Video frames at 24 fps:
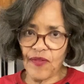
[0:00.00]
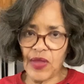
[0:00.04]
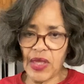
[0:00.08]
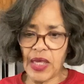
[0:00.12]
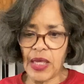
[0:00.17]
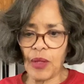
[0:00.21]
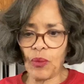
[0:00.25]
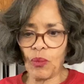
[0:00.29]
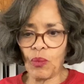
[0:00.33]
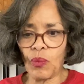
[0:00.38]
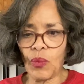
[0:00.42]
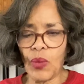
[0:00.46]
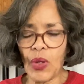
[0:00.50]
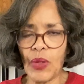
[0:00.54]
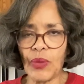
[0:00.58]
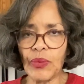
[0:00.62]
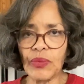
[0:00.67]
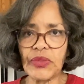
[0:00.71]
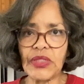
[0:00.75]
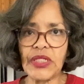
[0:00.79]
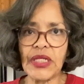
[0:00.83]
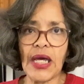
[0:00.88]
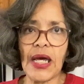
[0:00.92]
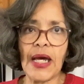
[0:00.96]
It
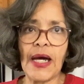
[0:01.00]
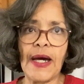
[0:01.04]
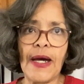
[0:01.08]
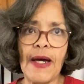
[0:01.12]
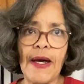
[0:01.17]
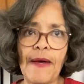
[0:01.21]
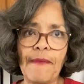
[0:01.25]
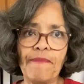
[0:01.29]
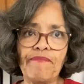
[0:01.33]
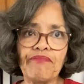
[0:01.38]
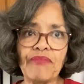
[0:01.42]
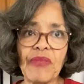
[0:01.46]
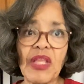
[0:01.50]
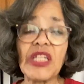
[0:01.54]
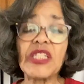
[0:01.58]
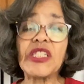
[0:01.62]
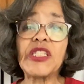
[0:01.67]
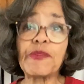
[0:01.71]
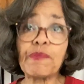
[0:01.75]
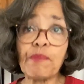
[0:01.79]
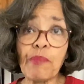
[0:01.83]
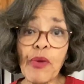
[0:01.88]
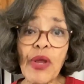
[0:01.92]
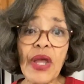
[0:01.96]
won't
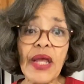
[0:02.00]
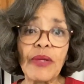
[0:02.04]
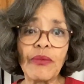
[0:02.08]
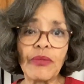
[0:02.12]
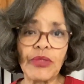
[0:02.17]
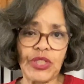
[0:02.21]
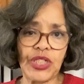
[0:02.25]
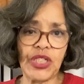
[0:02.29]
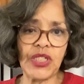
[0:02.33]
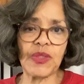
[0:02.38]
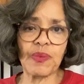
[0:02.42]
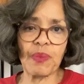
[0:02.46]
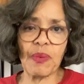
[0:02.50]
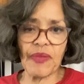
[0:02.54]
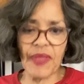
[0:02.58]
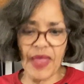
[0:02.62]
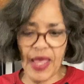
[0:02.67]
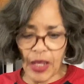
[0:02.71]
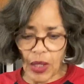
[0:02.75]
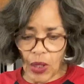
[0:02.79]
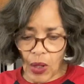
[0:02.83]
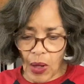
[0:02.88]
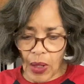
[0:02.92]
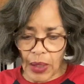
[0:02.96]
spring, which is what they
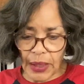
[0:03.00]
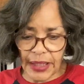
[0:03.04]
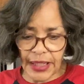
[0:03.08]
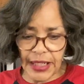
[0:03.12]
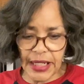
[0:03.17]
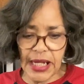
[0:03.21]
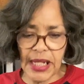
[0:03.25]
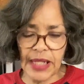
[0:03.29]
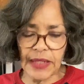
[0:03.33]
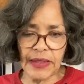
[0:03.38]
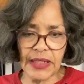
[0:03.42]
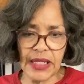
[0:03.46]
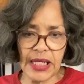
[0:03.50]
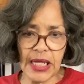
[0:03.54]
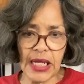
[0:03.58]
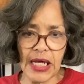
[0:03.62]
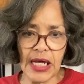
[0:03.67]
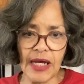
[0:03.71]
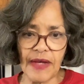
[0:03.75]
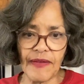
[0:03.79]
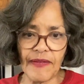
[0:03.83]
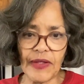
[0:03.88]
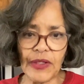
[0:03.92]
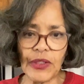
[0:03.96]
call it in the
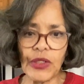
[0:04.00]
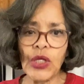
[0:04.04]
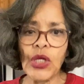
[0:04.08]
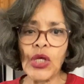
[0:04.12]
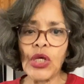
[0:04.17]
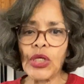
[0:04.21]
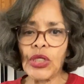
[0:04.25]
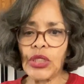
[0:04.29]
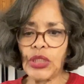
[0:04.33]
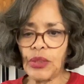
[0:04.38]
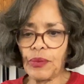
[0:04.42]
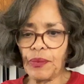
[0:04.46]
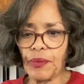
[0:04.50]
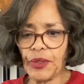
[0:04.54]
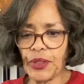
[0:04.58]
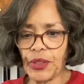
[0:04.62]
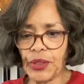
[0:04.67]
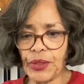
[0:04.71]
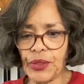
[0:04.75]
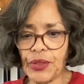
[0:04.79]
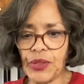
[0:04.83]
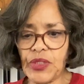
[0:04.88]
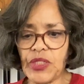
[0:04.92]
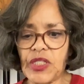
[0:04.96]
oven. You want a
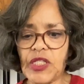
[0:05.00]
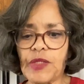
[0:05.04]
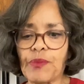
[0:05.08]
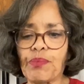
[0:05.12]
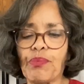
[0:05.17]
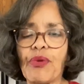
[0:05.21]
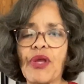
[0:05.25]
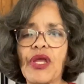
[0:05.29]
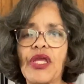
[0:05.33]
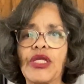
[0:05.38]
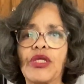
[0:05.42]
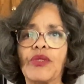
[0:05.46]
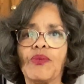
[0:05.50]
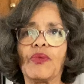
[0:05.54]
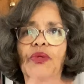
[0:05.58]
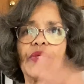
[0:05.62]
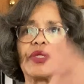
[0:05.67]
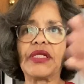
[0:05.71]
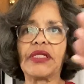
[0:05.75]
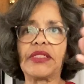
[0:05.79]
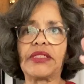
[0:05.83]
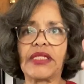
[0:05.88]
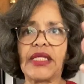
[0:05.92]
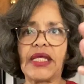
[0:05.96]
good spring. You want
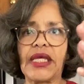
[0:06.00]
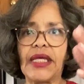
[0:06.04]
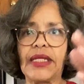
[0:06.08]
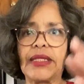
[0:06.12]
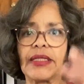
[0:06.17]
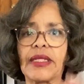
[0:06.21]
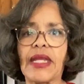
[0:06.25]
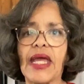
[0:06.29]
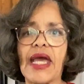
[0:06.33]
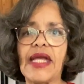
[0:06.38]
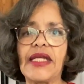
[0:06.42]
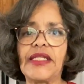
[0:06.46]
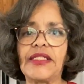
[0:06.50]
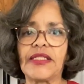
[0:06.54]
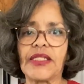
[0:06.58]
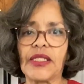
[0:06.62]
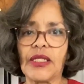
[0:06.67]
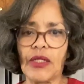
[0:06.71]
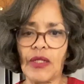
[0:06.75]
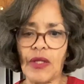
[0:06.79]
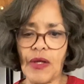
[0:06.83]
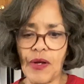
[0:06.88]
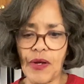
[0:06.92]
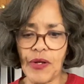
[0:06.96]
it to get nice and
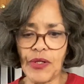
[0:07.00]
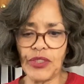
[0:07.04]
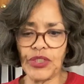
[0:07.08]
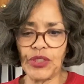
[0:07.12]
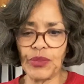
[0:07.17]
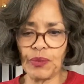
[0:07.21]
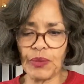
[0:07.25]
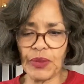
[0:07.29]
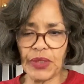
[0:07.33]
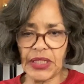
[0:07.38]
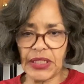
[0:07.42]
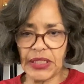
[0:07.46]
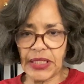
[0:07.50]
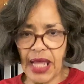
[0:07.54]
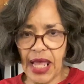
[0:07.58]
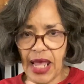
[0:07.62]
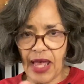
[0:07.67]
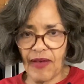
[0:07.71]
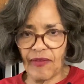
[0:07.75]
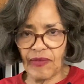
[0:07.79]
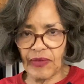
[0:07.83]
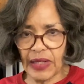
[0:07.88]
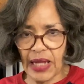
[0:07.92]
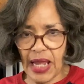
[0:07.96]
large. You want it to have
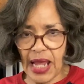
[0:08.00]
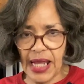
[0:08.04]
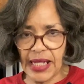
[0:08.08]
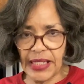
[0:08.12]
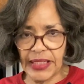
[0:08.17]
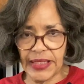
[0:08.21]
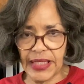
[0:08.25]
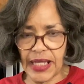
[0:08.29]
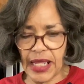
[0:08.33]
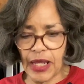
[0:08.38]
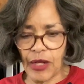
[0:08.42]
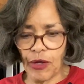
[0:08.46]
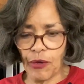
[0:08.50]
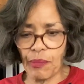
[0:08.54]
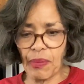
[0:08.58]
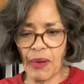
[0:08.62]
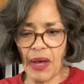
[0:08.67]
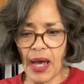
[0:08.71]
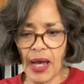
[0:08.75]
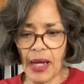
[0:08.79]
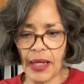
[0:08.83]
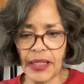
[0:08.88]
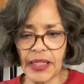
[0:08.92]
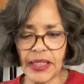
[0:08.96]
nice air
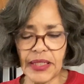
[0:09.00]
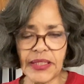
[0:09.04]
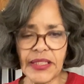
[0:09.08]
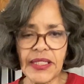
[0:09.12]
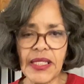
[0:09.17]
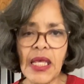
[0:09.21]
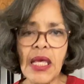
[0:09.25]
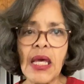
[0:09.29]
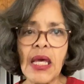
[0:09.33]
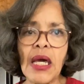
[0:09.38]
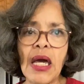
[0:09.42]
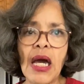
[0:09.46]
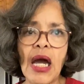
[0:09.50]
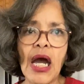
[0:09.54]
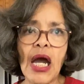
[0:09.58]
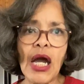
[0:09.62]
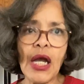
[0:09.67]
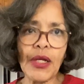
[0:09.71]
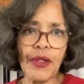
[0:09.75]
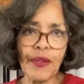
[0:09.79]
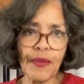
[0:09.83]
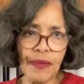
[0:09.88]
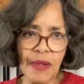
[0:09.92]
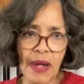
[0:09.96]
pockets. A
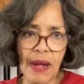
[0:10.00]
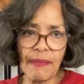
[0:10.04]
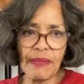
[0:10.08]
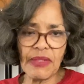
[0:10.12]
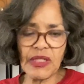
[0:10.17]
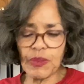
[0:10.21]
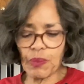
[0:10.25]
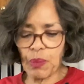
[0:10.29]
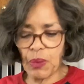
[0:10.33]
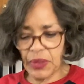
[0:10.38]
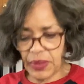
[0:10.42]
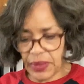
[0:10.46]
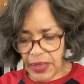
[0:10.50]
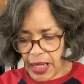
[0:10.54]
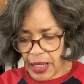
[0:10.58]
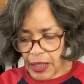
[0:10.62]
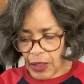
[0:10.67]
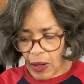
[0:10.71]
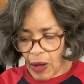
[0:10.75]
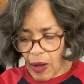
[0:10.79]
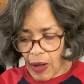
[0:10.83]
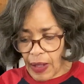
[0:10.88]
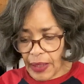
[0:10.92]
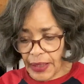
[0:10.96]
crumb is what they
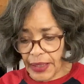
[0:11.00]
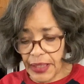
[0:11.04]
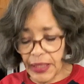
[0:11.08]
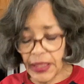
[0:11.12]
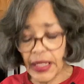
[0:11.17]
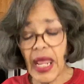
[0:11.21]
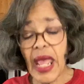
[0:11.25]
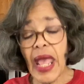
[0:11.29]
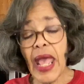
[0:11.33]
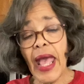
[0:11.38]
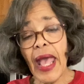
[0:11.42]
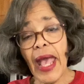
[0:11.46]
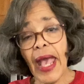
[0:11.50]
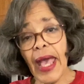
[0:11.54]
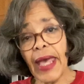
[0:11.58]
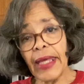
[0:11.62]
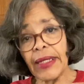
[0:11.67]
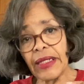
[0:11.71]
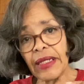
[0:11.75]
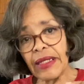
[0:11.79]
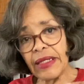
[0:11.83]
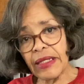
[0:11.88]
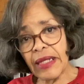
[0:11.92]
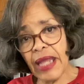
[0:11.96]
call it, and a
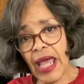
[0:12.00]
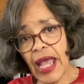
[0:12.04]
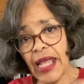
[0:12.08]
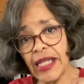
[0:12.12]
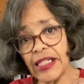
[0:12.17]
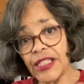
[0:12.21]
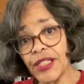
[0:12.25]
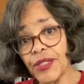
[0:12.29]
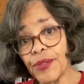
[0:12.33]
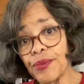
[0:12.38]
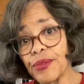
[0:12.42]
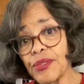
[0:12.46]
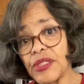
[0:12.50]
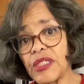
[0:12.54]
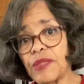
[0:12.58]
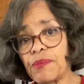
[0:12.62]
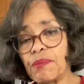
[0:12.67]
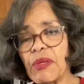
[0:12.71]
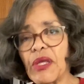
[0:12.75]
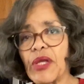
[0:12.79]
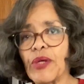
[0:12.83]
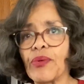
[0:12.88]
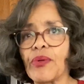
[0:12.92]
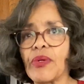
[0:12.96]
nice crispy
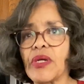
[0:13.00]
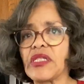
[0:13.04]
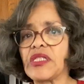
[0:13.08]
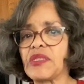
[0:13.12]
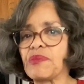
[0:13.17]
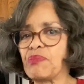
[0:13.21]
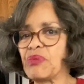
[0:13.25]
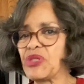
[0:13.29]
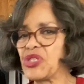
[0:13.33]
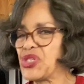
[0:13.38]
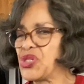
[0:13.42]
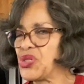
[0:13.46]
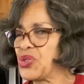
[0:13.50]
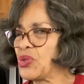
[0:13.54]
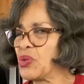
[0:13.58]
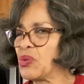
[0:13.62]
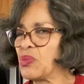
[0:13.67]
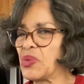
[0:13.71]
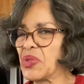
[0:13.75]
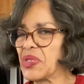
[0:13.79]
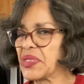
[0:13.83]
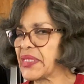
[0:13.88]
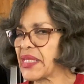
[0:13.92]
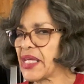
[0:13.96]
crust, but you don't
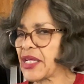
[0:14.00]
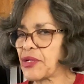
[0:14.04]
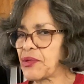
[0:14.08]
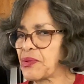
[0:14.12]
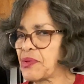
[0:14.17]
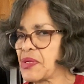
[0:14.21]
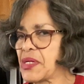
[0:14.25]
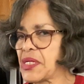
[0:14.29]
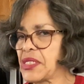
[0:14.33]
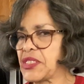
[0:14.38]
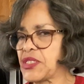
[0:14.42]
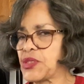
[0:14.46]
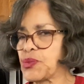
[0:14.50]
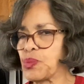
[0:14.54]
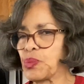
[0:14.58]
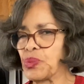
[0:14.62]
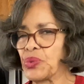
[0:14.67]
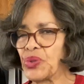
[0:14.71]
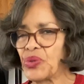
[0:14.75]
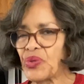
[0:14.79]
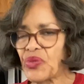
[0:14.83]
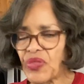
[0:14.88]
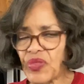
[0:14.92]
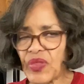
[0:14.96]
want that crust real
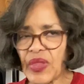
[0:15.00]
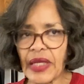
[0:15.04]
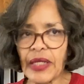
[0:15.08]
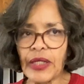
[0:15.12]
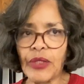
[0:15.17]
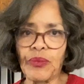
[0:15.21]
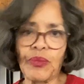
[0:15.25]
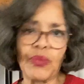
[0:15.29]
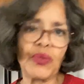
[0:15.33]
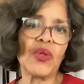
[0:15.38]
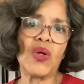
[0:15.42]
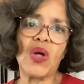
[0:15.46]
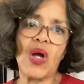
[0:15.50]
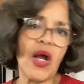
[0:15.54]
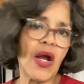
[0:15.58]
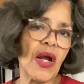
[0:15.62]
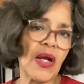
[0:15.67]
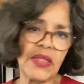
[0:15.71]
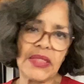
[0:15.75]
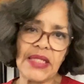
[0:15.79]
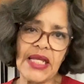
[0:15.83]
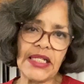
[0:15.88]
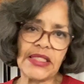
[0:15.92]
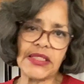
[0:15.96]
thick and real hard.
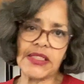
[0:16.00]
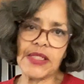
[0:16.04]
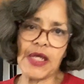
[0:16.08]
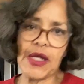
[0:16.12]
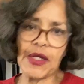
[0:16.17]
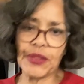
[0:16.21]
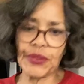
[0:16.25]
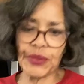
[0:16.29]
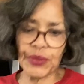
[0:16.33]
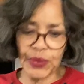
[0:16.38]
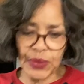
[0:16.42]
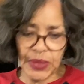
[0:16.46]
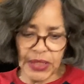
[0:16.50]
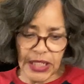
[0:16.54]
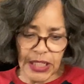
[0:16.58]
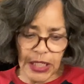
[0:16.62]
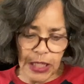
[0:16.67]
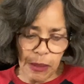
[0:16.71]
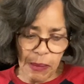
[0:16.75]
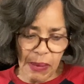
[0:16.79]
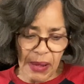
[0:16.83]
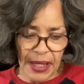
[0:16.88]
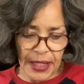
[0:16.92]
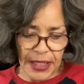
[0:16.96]
That's not good on
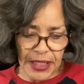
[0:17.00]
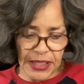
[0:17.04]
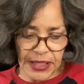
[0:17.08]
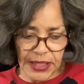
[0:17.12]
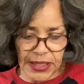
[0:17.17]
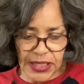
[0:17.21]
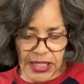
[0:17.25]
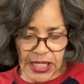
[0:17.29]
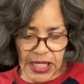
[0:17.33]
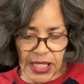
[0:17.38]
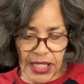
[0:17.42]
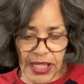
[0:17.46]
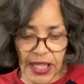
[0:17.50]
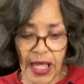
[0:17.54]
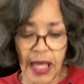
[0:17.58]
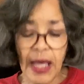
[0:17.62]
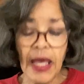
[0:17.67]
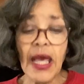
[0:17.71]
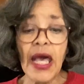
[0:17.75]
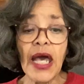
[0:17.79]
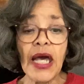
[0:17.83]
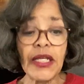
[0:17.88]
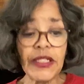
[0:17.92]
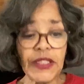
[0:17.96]
anybody's teeth.
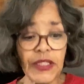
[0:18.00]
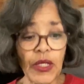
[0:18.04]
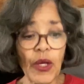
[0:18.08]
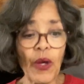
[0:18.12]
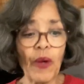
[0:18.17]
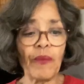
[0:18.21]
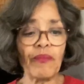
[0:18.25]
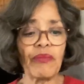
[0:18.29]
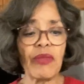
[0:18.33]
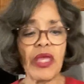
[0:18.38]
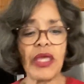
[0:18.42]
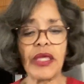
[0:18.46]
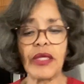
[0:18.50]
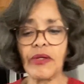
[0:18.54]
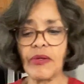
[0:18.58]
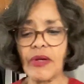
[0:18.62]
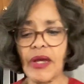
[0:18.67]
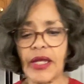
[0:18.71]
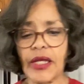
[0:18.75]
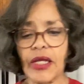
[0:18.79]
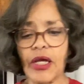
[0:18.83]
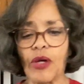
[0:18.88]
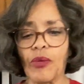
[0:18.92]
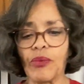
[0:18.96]
So here I
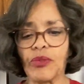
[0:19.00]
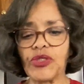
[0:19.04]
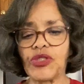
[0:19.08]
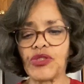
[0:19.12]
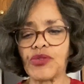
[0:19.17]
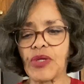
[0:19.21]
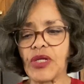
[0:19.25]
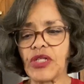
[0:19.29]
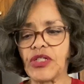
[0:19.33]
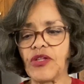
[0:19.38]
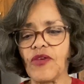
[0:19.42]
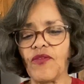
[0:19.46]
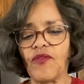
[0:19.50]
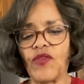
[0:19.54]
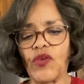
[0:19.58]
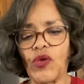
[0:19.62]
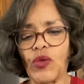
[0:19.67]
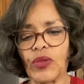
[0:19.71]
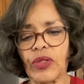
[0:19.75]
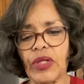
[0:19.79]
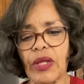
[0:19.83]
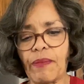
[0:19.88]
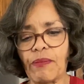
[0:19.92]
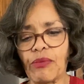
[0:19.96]
go with stretch and fold
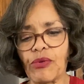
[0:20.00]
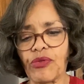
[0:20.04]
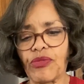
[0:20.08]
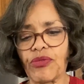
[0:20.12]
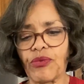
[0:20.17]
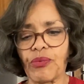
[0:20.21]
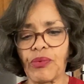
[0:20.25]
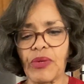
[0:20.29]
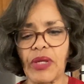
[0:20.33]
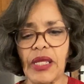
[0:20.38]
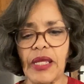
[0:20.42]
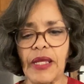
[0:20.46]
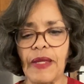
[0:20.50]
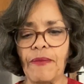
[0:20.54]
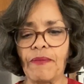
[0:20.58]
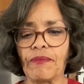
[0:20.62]
number 3.